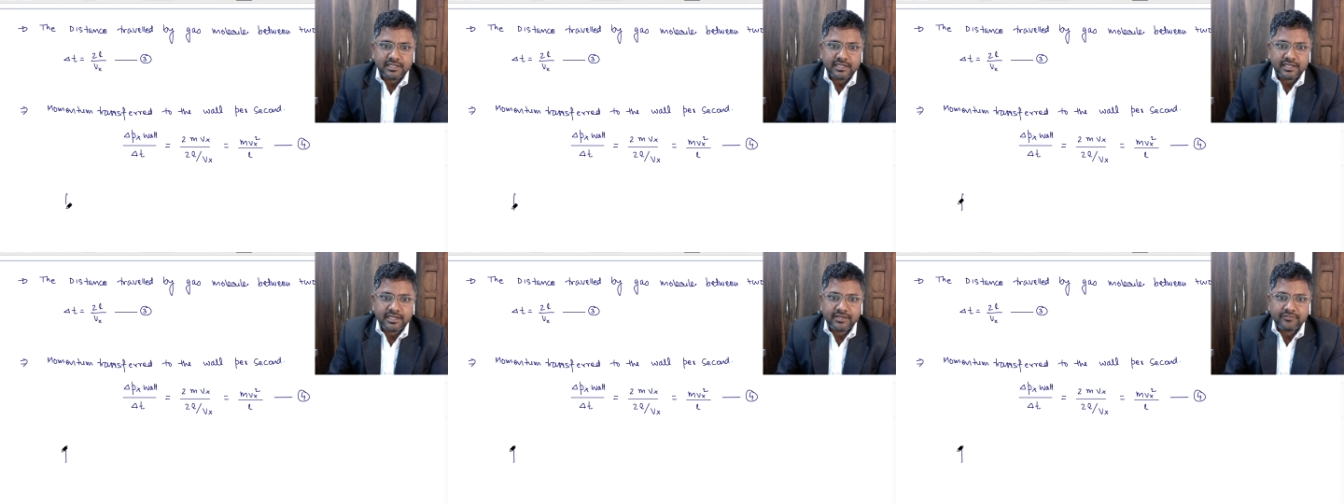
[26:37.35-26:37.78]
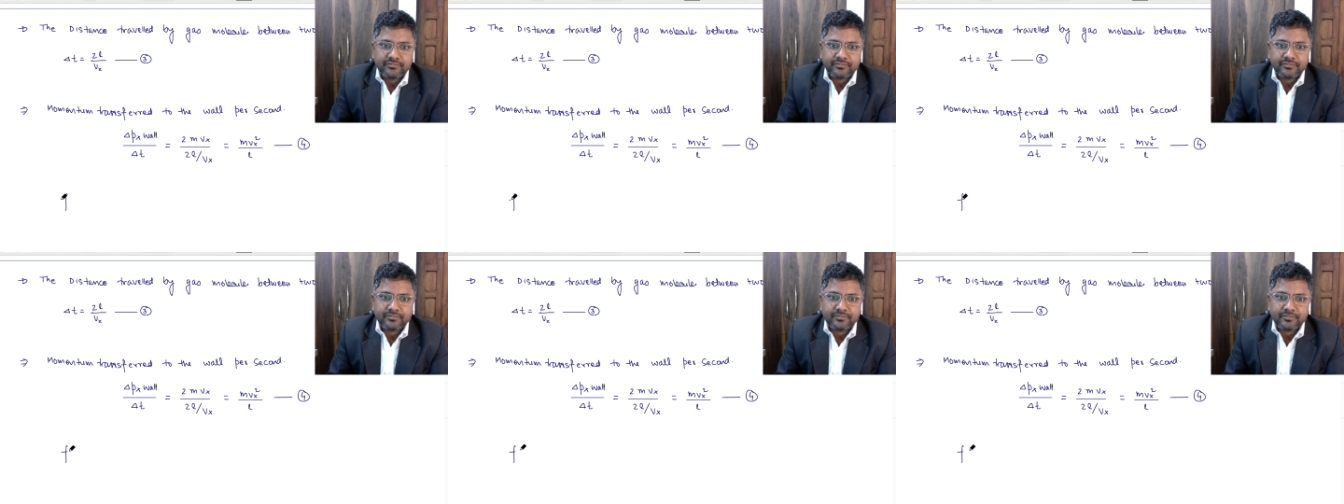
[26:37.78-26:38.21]
F
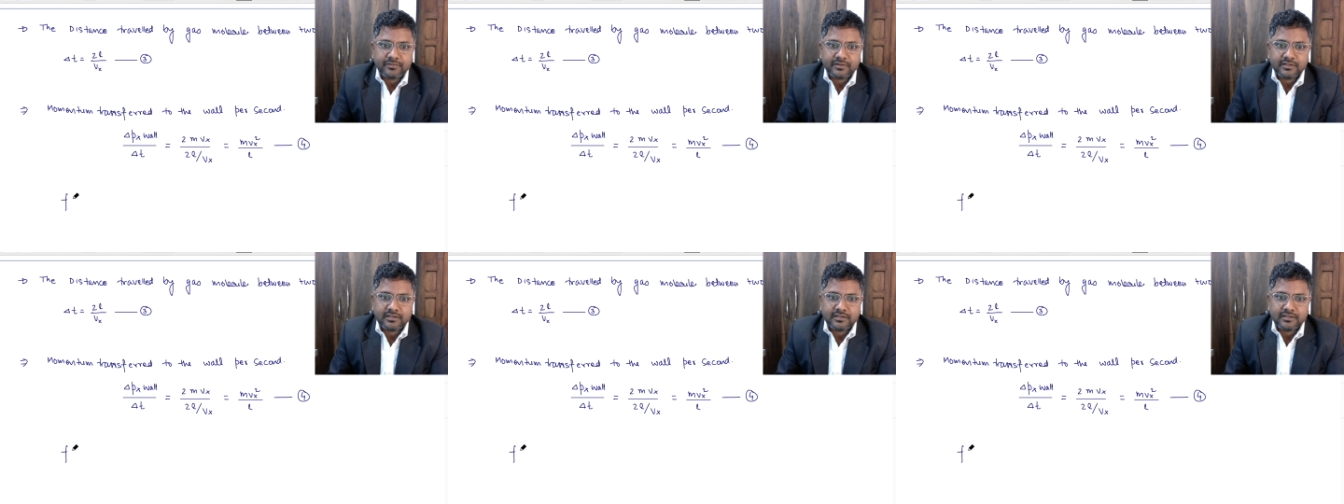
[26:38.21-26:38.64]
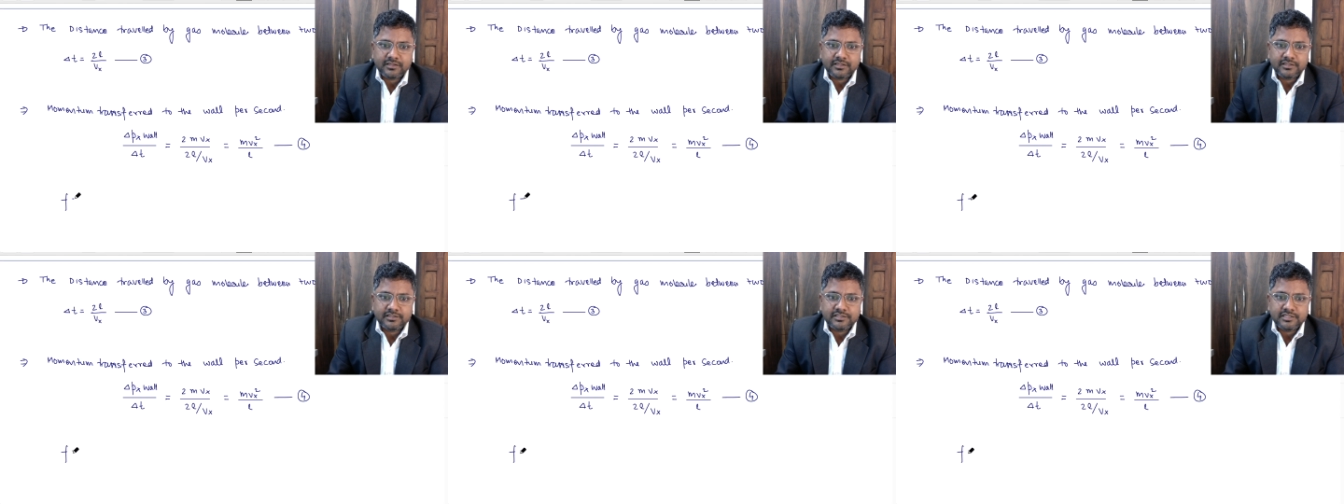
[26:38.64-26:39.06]

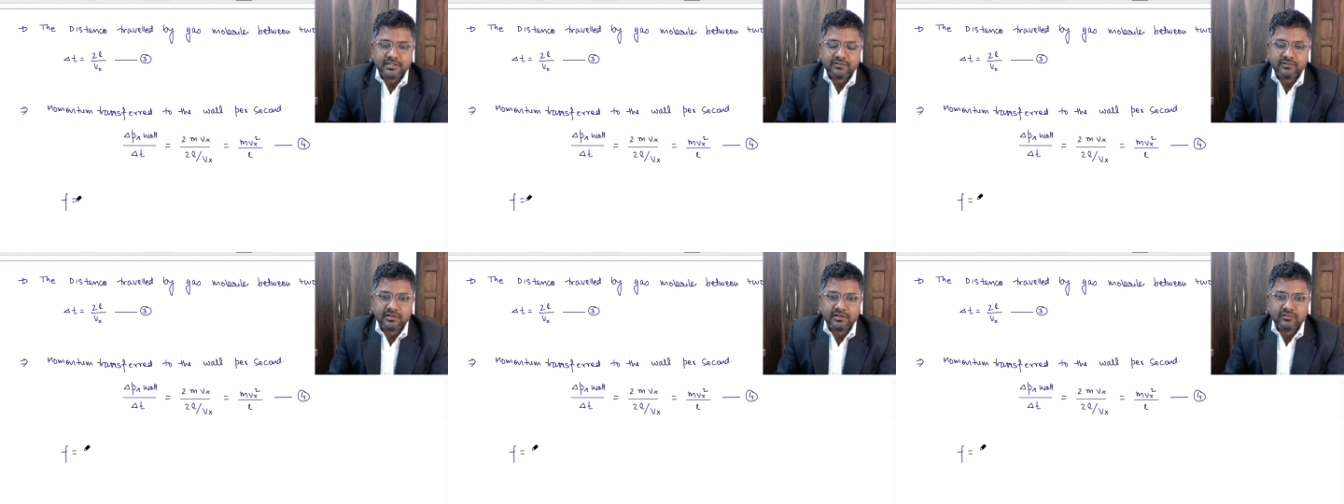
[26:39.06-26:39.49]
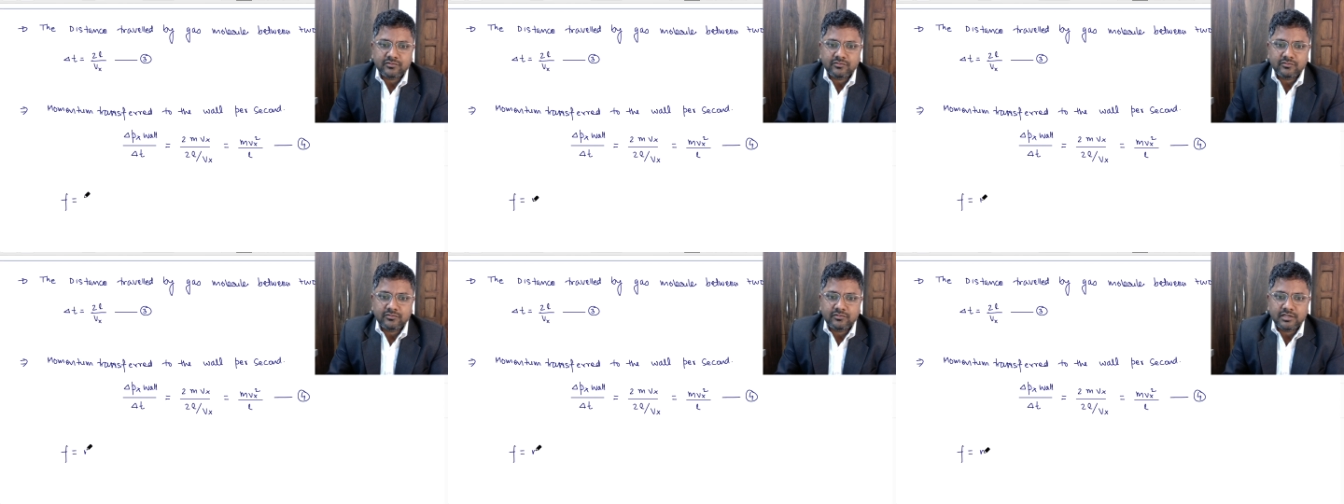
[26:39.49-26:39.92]
is equal
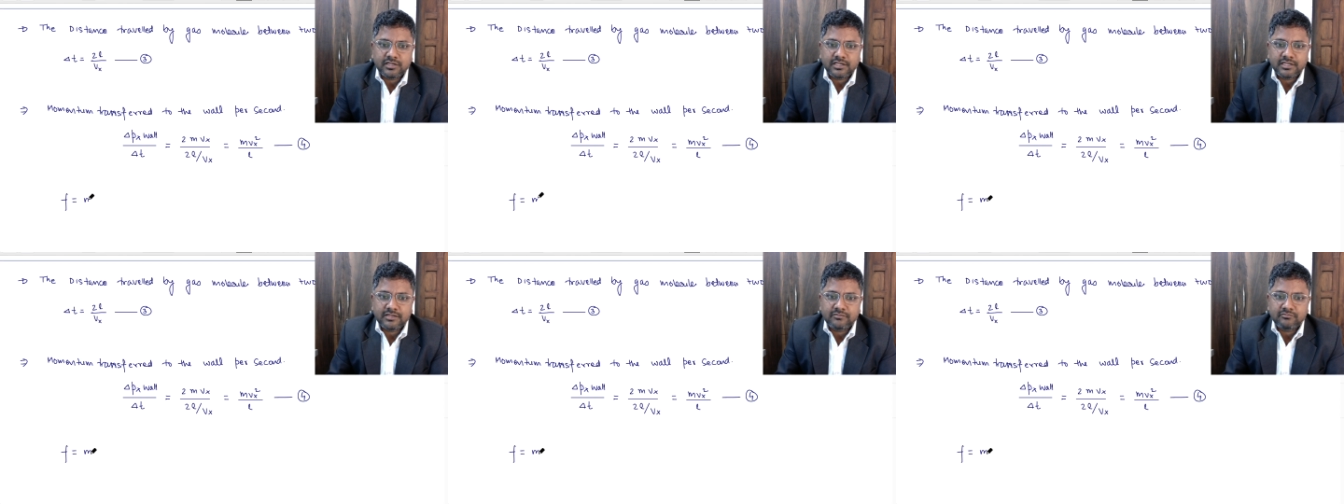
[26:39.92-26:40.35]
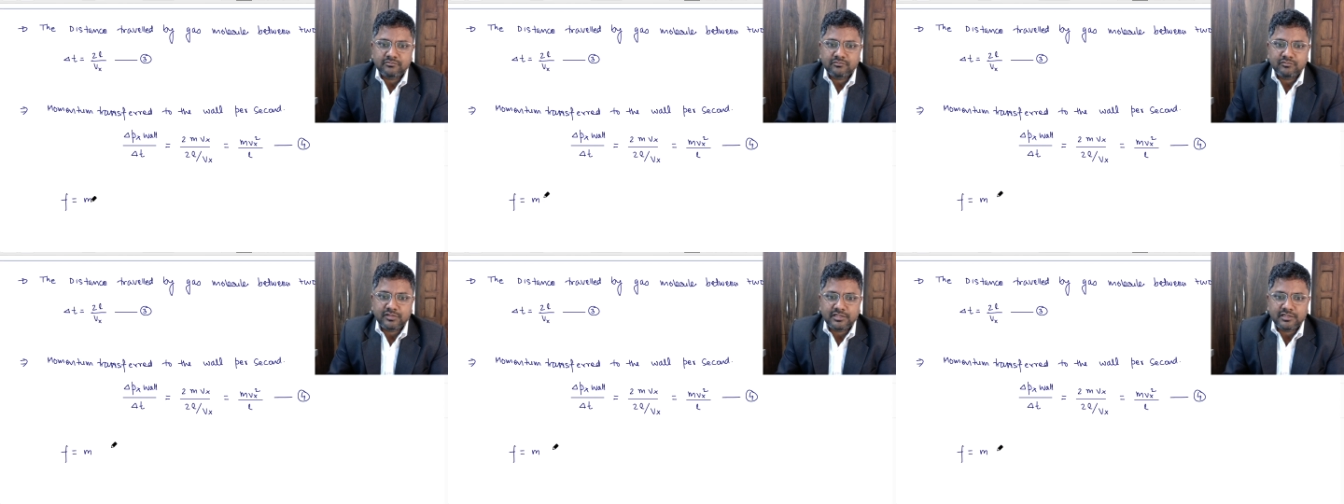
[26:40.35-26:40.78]
to
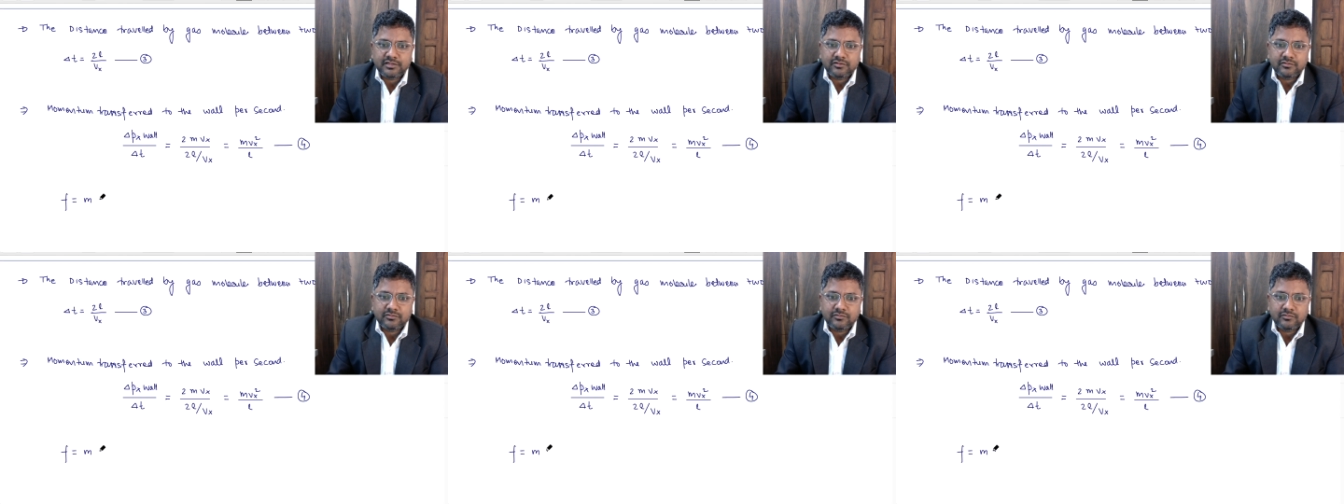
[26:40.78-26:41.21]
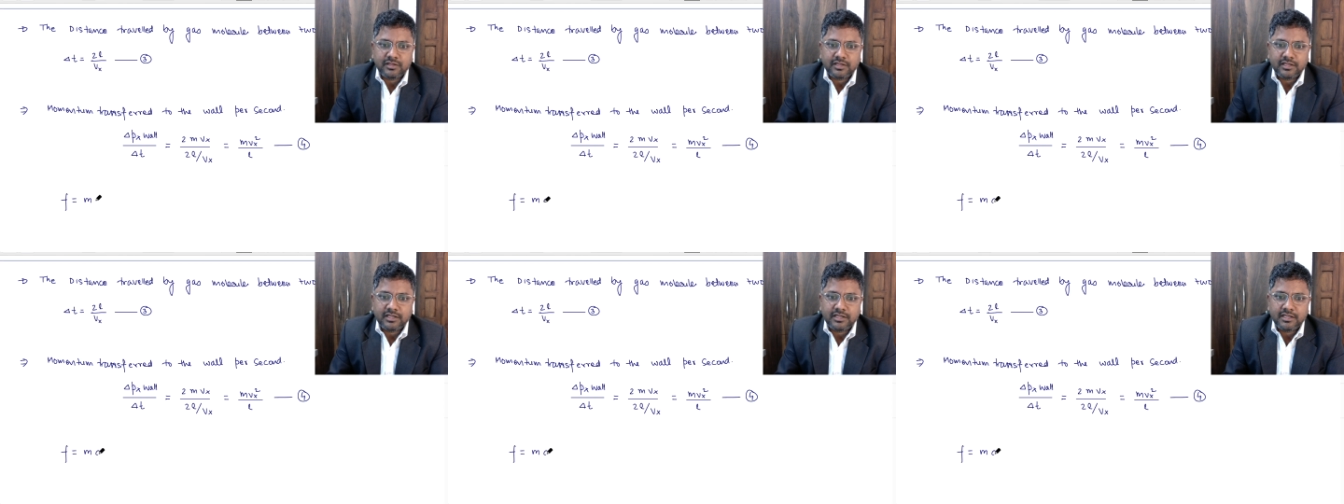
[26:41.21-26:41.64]
m into
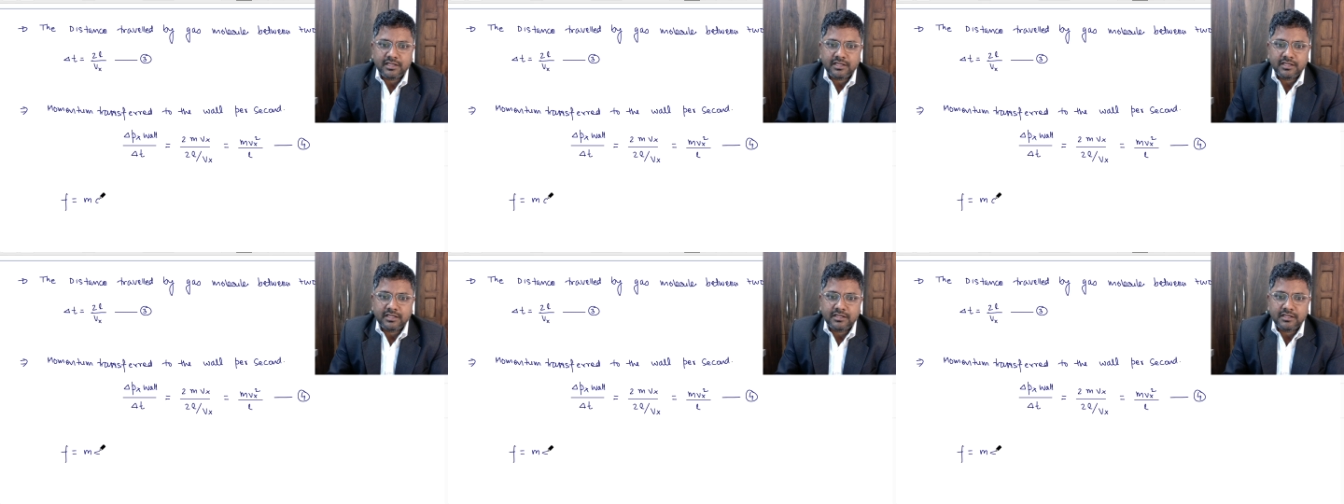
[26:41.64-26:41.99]
a,